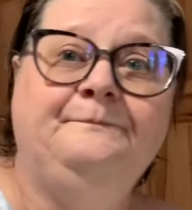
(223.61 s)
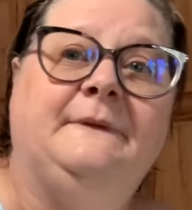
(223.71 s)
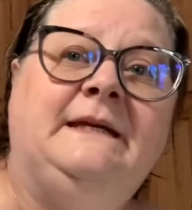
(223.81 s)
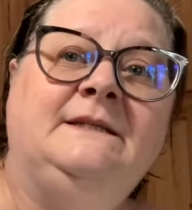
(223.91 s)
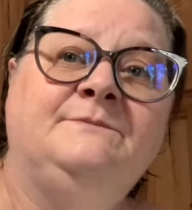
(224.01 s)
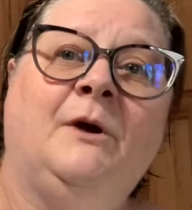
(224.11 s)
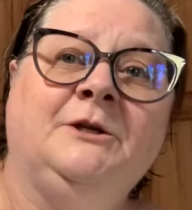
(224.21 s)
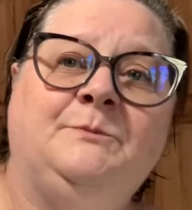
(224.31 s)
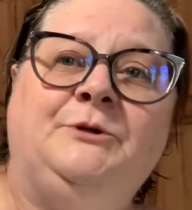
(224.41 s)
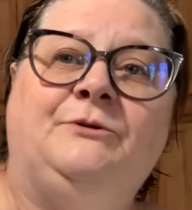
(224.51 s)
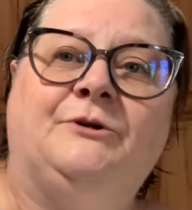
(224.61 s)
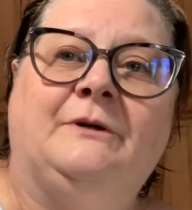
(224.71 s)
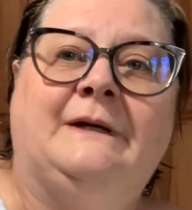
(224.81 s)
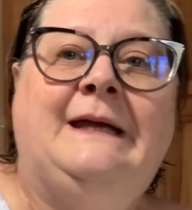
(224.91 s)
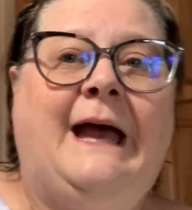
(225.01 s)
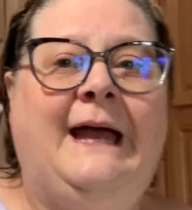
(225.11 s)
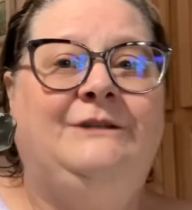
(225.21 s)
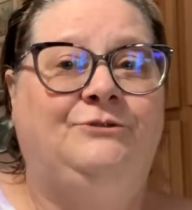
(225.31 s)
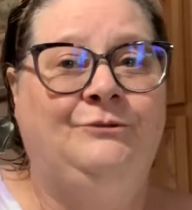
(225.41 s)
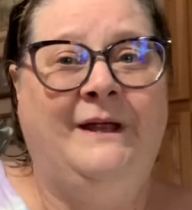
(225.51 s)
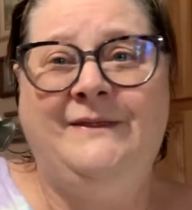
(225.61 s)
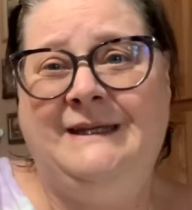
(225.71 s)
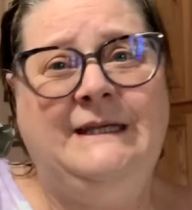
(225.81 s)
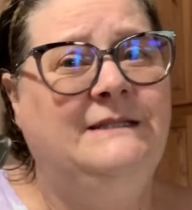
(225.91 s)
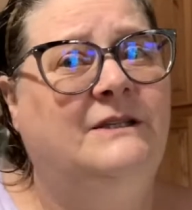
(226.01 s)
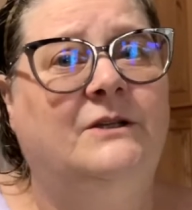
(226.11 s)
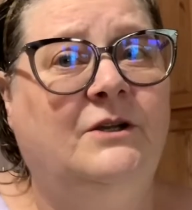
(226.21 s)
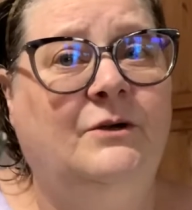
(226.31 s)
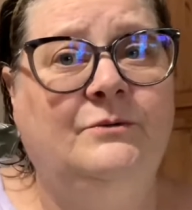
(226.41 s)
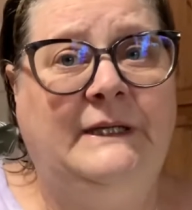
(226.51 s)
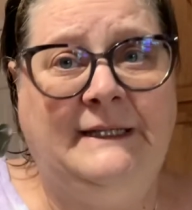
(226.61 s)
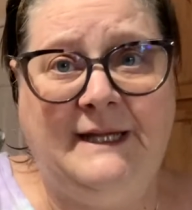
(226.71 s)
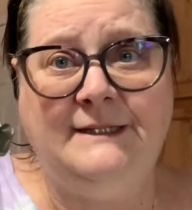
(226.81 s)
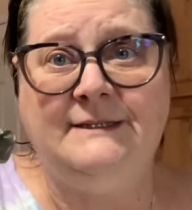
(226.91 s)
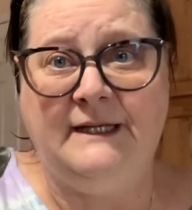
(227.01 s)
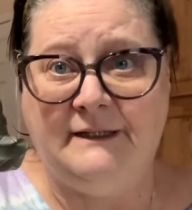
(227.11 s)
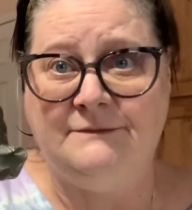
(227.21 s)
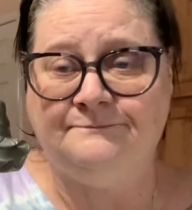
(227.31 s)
He is marked pewter. I do not think he's gonna go in a sale.